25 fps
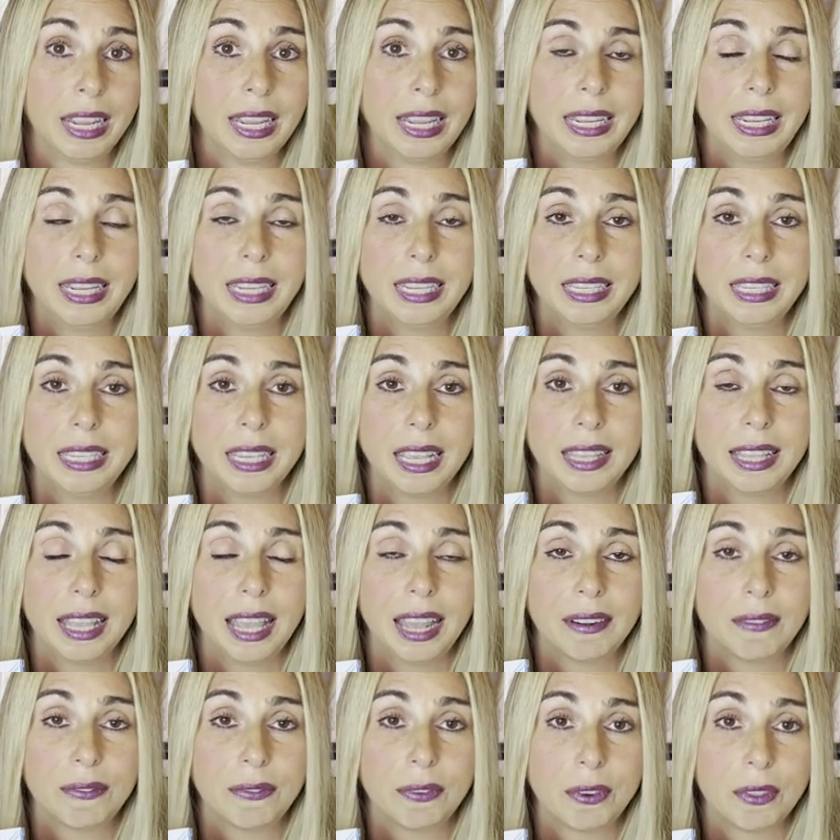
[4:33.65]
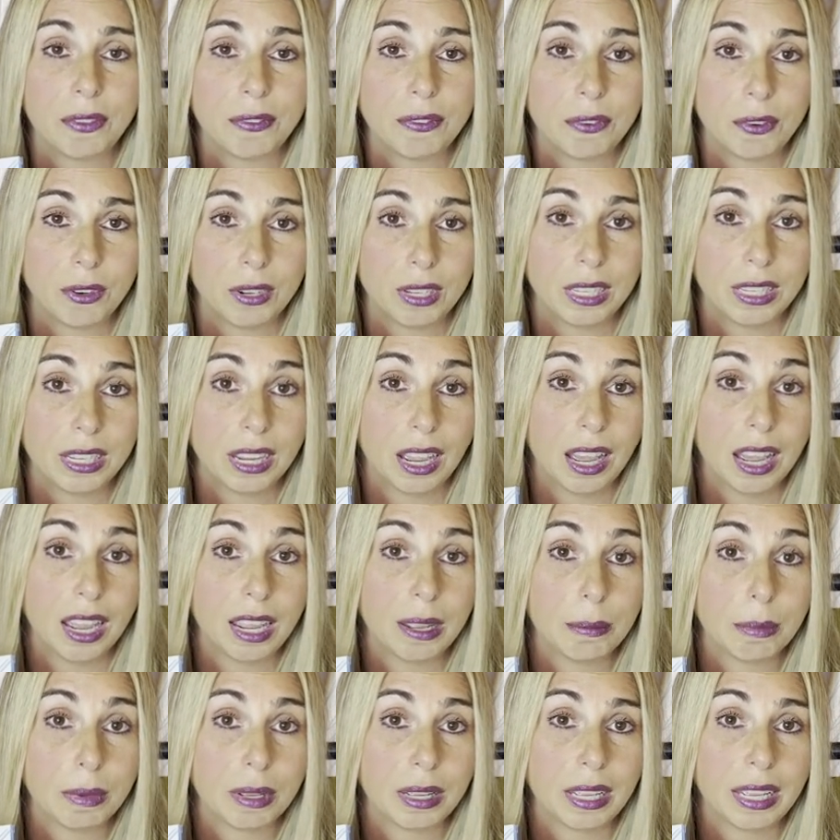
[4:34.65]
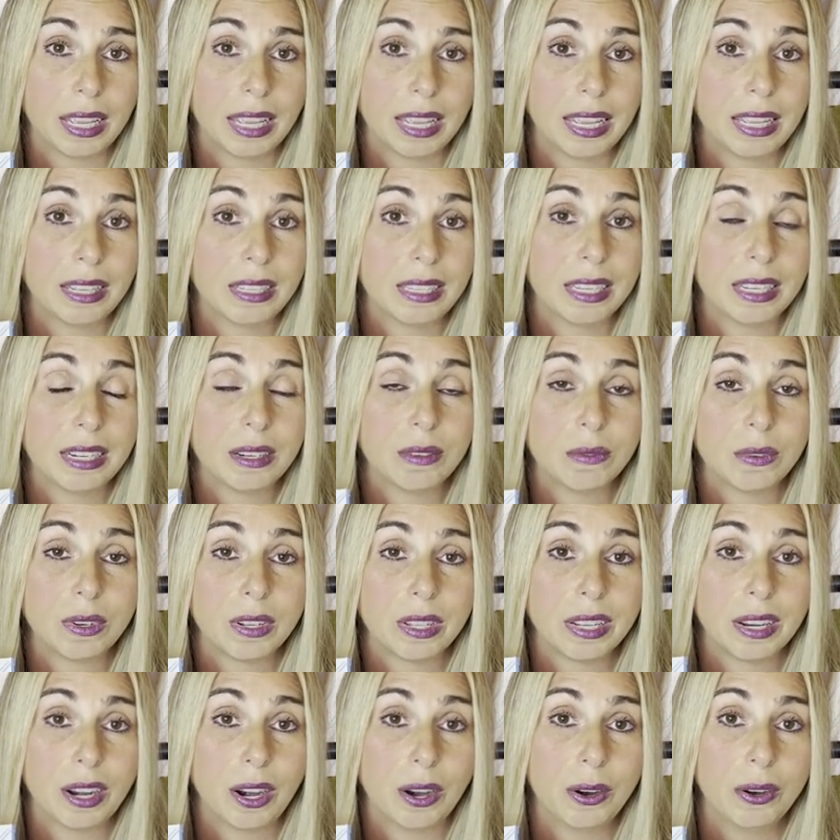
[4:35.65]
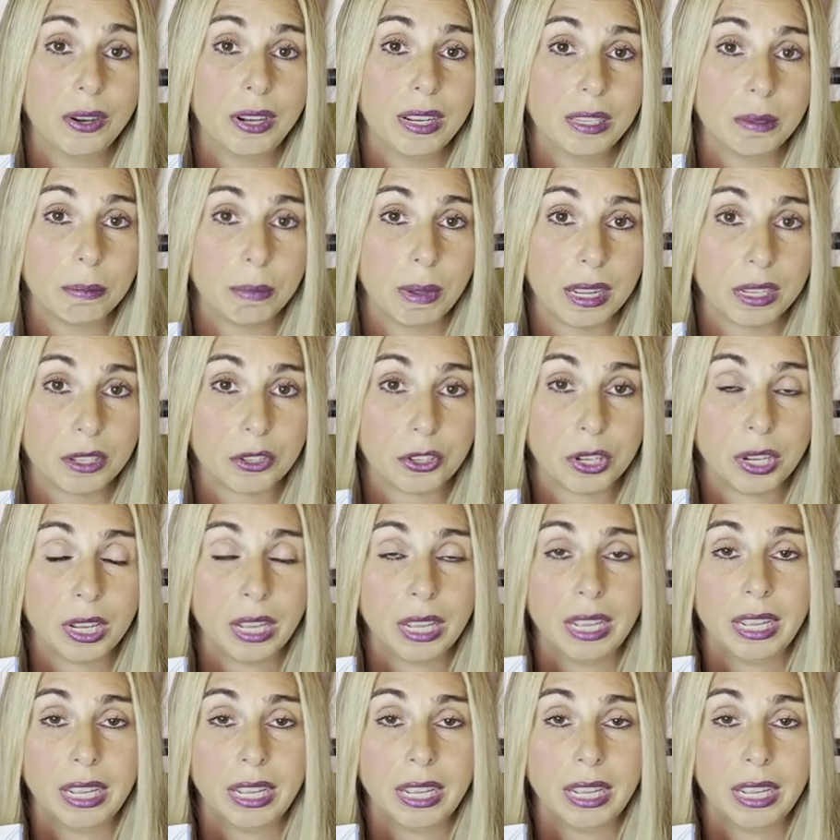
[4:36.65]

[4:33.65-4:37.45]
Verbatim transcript: he said that for the first time, it didn't really hurt as much.